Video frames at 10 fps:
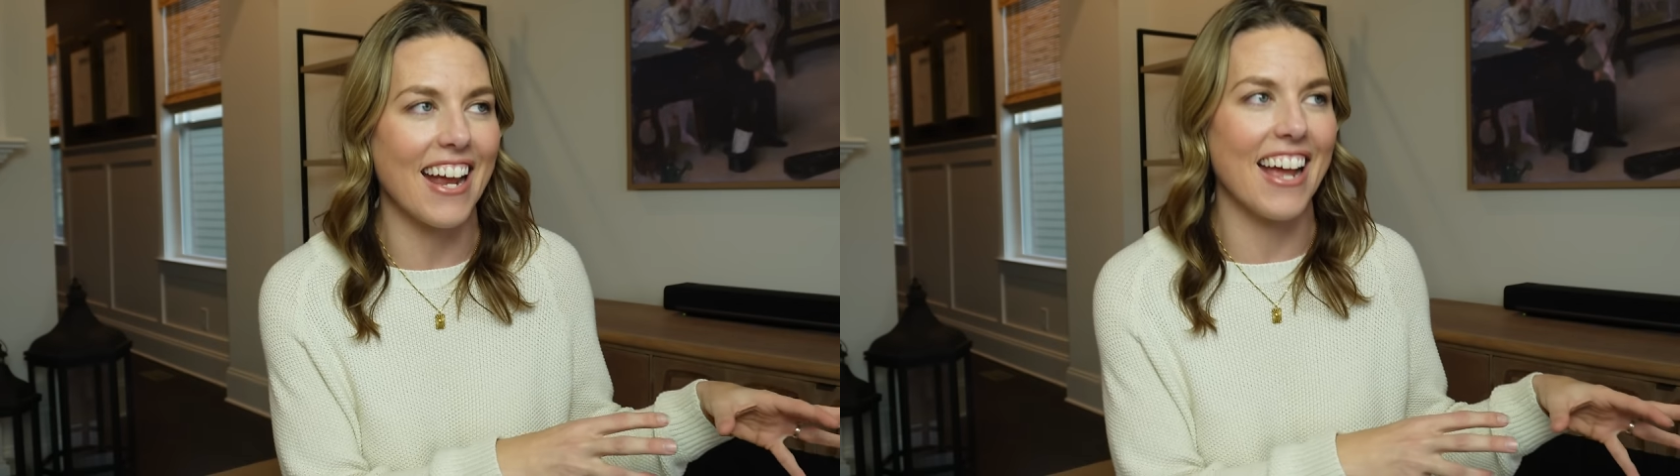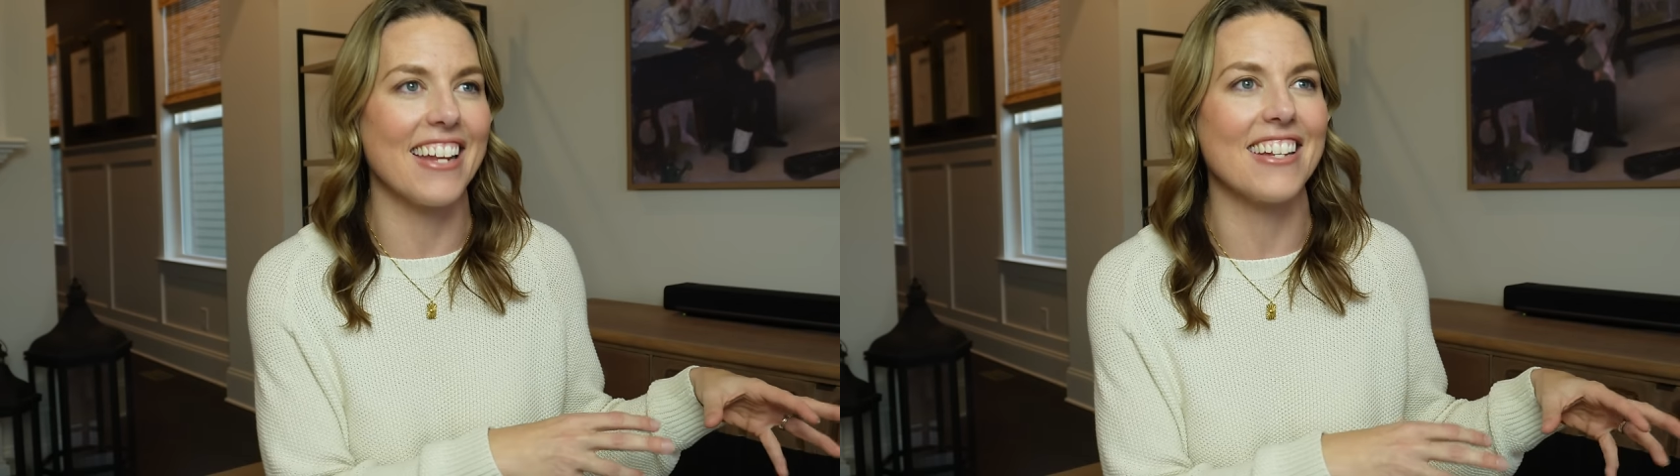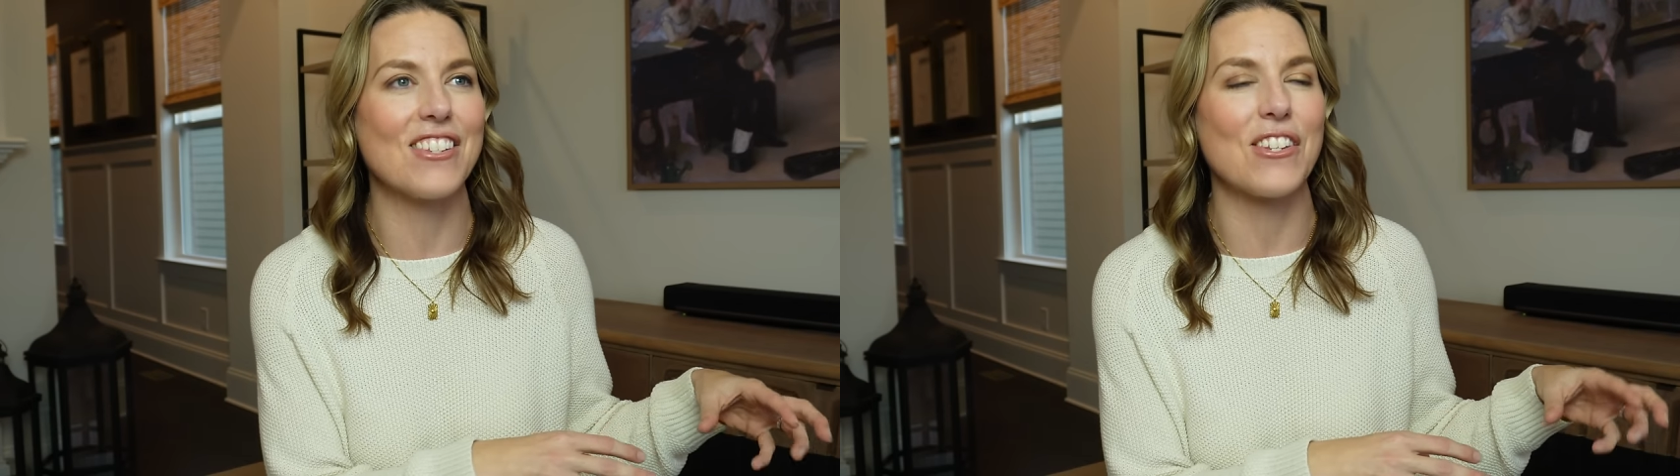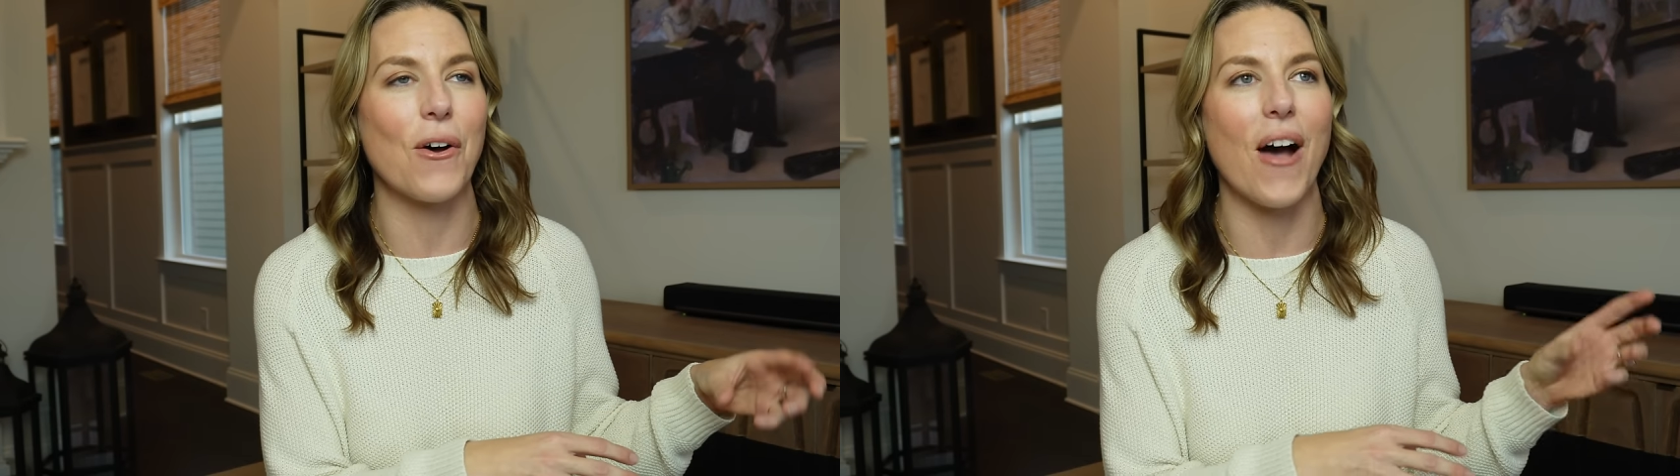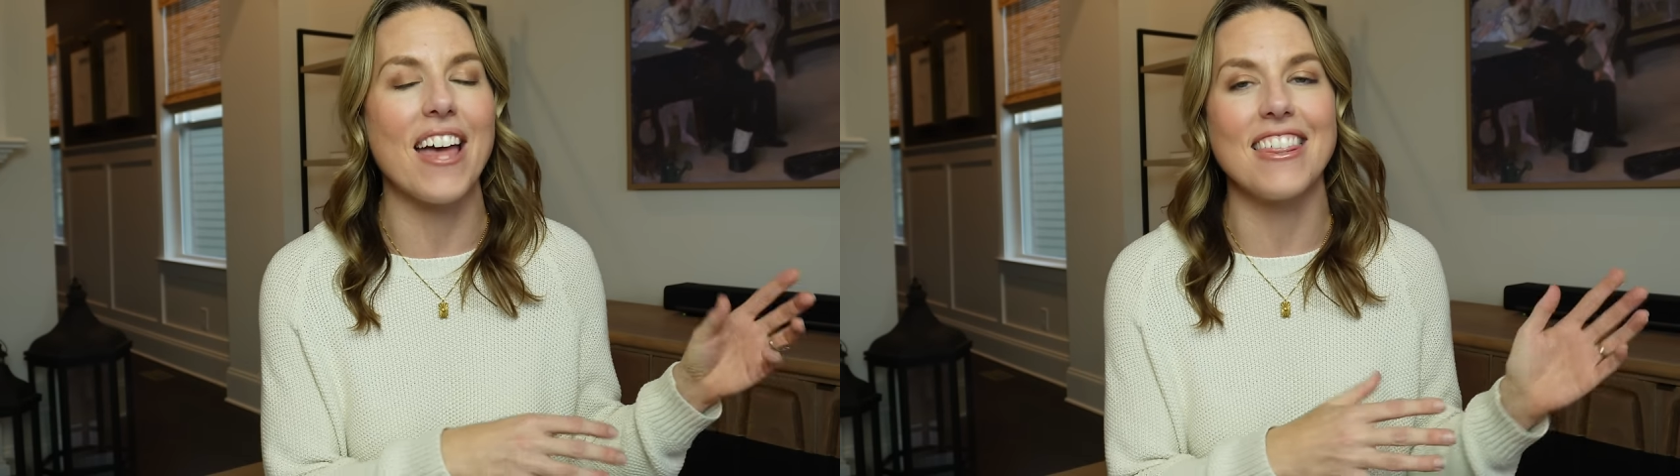And
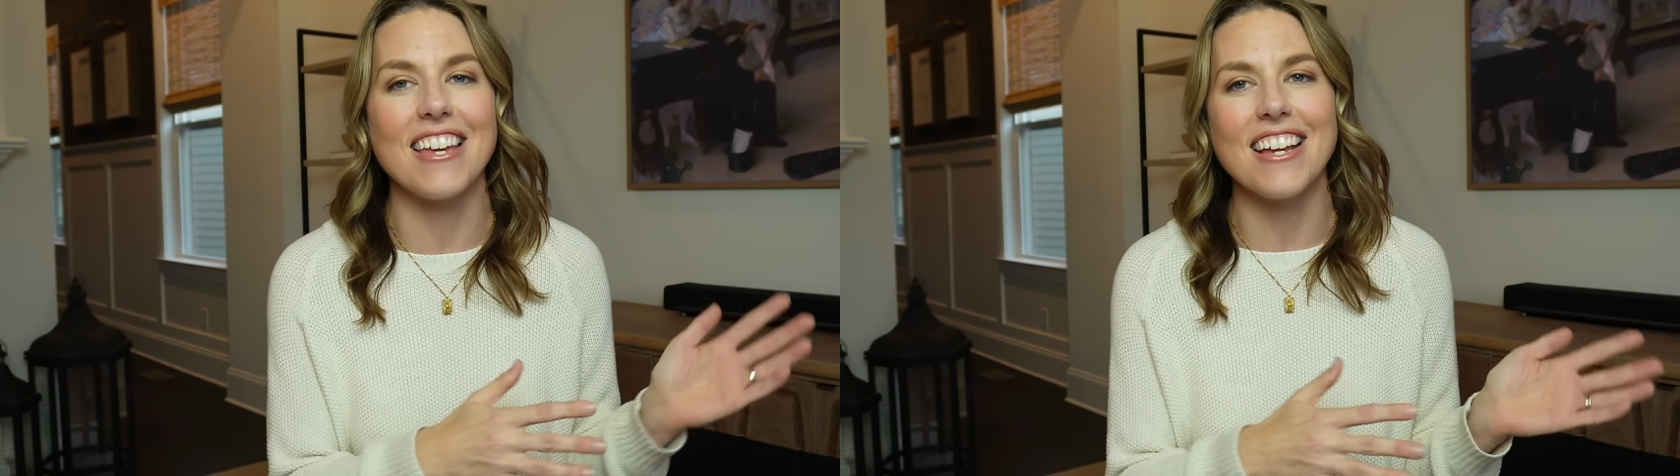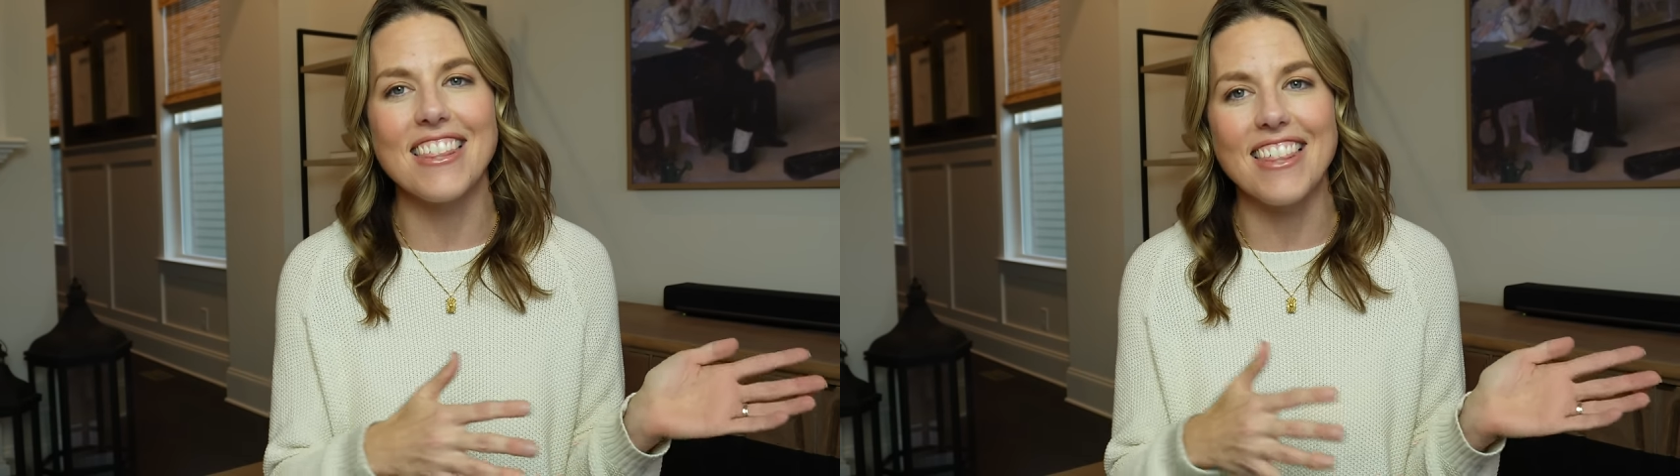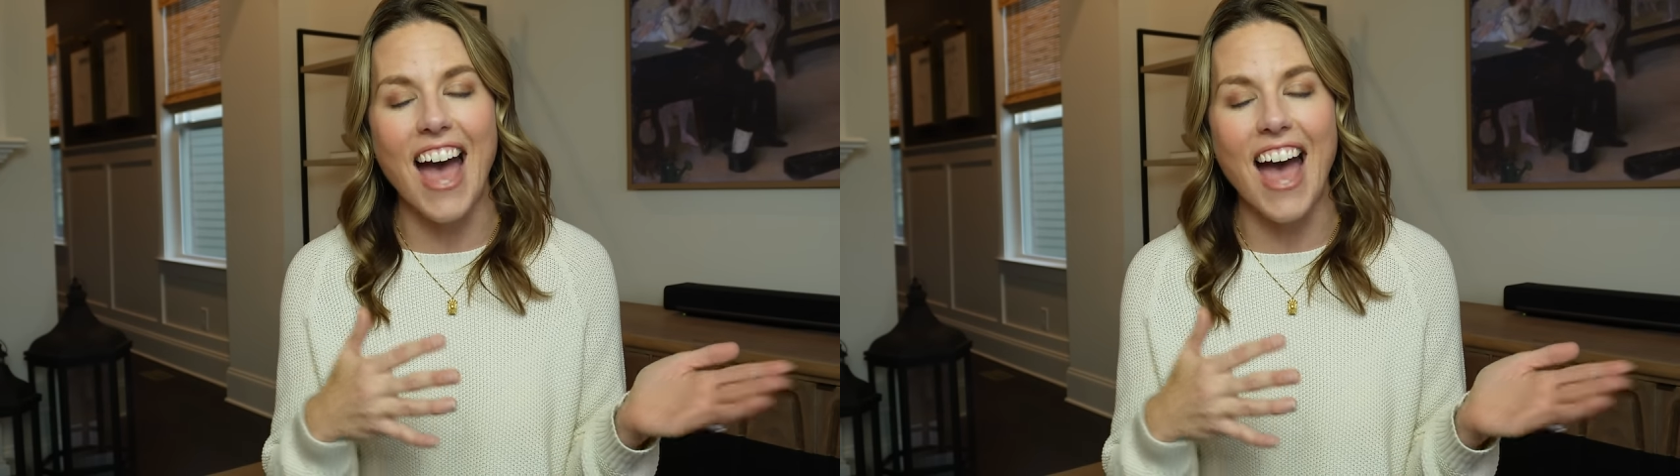so I think